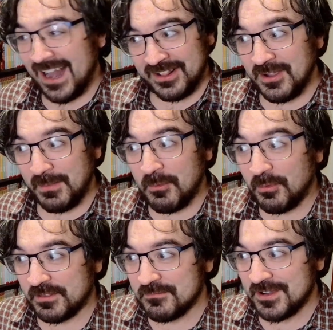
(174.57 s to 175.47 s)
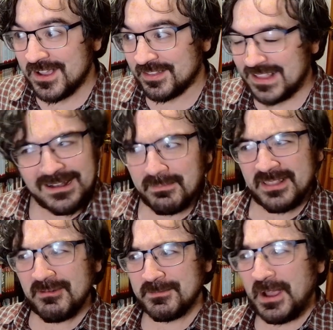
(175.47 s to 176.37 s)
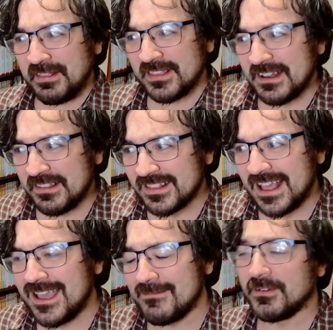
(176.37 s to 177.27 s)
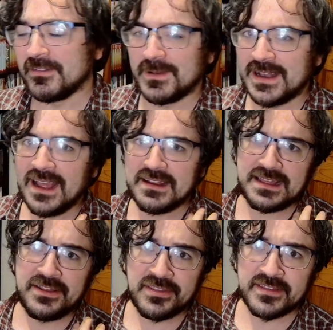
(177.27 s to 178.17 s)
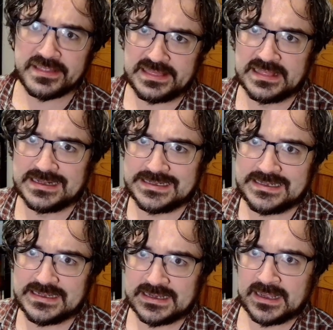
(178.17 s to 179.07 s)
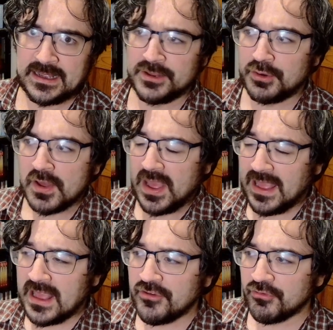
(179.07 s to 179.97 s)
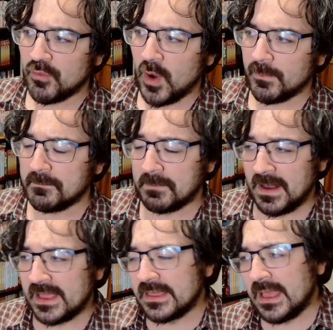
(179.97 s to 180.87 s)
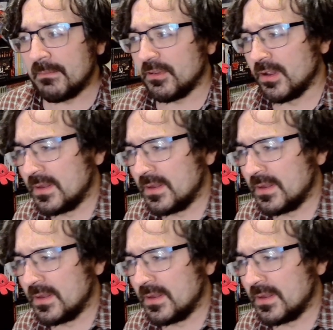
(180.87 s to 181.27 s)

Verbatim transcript: the time, I was impressed. And I'm still impressed to this day because my dad isn't like, uh, you know, he grew up playing games on